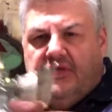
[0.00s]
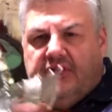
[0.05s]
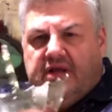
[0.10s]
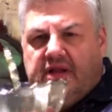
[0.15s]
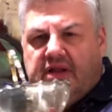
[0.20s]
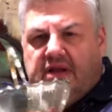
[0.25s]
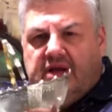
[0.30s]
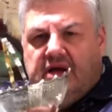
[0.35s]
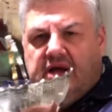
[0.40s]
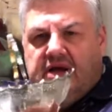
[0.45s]

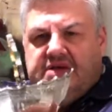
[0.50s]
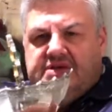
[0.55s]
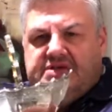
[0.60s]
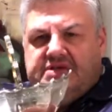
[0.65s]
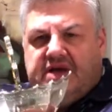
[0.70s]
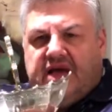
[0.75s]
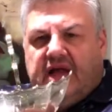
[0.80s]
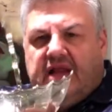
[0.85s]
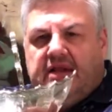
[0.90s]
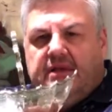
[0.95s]
little
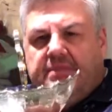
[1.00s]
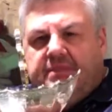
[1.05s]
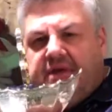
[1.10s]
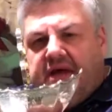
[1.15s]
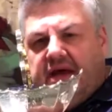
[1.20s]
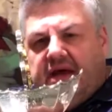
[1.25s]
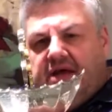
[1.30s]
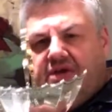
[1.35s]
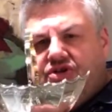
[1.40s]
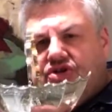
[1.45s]
scalloped
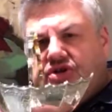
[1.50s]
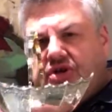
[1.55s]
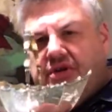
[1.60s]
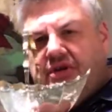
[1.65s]
edge.